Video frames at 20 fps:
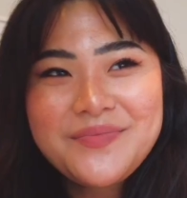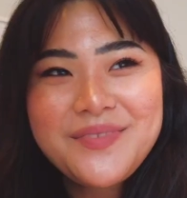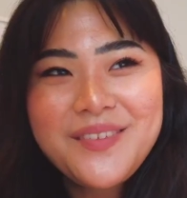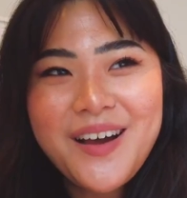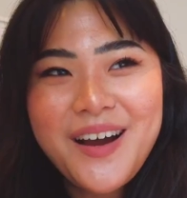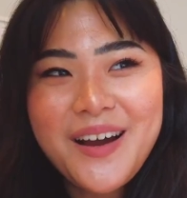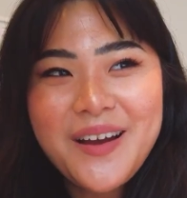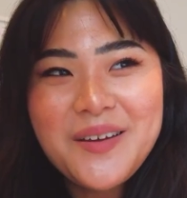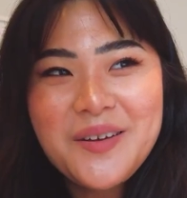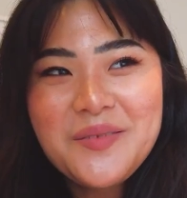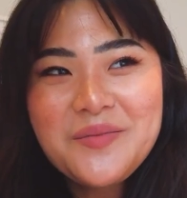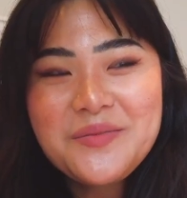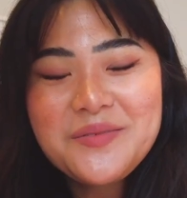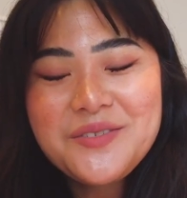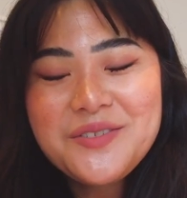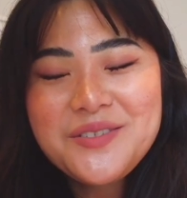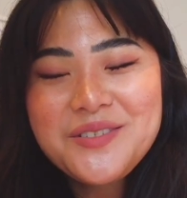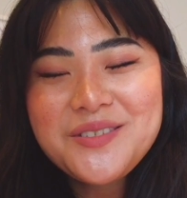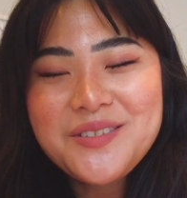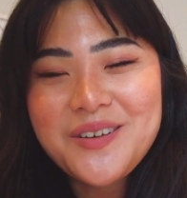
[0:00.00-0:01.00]
I
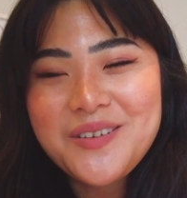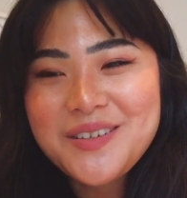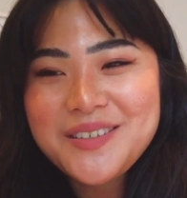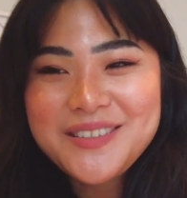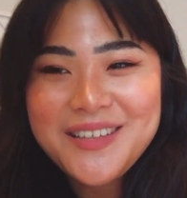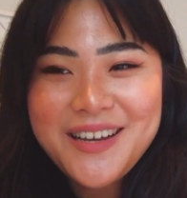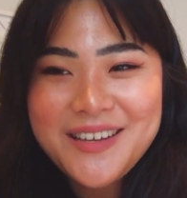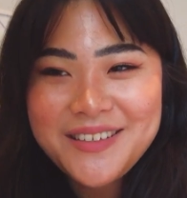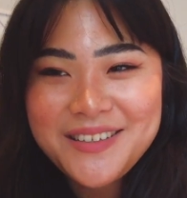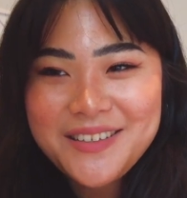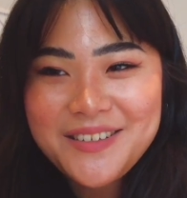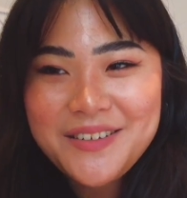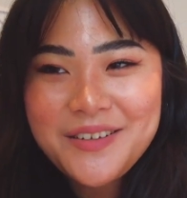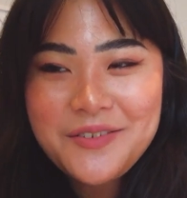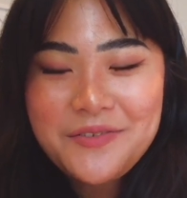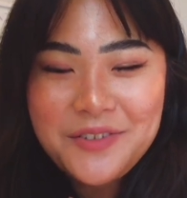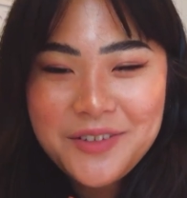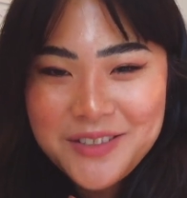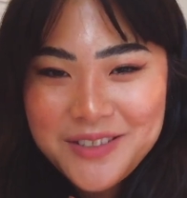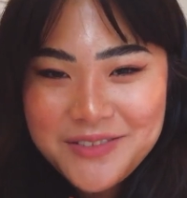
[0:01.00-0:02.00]
am so excited
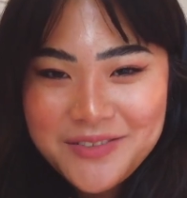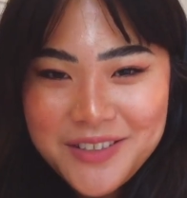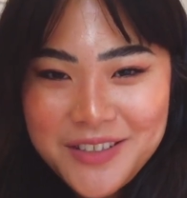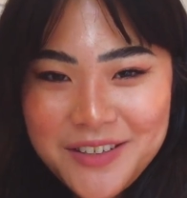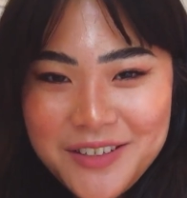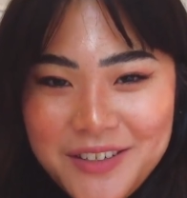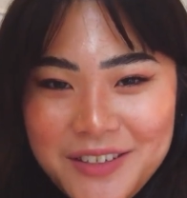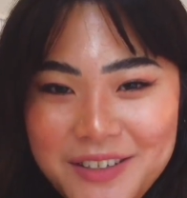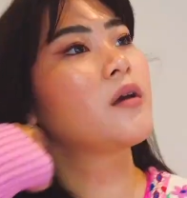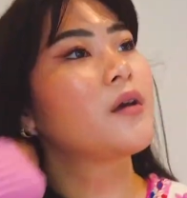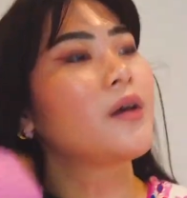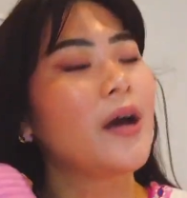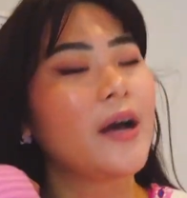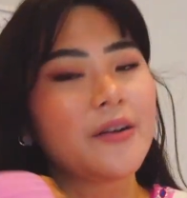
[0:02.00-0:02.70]
for this video.